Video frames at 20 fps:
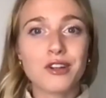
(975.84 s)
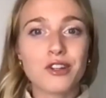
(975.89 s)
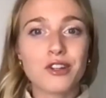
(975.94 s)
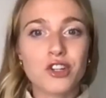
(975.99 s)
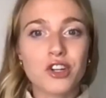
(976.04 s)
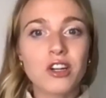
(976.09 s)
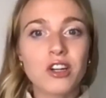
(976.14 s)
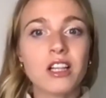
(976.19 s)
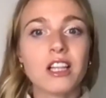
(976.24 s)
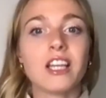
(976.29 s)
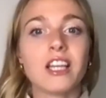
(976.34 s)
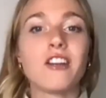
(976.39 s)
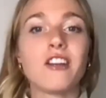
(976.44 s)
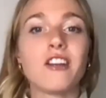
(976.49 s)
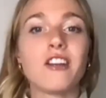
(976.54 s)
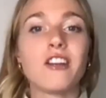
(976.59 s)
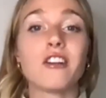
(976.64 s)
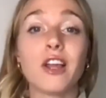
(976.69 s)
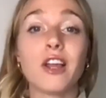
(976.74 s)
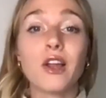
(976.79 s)
journaling,
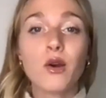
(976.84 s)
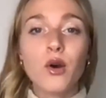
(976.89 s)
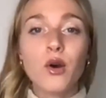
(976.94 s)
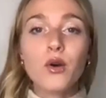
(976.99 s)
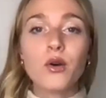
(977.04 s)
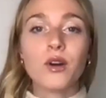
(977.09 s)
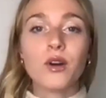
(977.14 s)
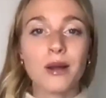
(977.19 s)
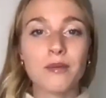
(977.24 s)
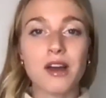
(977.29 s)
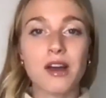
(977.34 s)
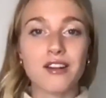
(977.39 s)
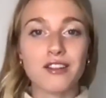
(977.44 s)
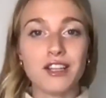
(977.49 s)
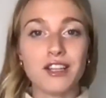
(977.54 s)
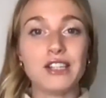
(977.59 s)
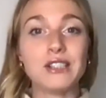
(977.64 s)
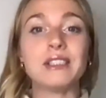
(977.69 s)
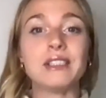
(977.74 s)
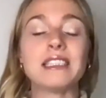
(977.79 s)
you're like, whew, I'm not
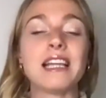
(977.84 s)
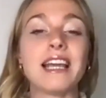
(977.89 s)
alone. Like,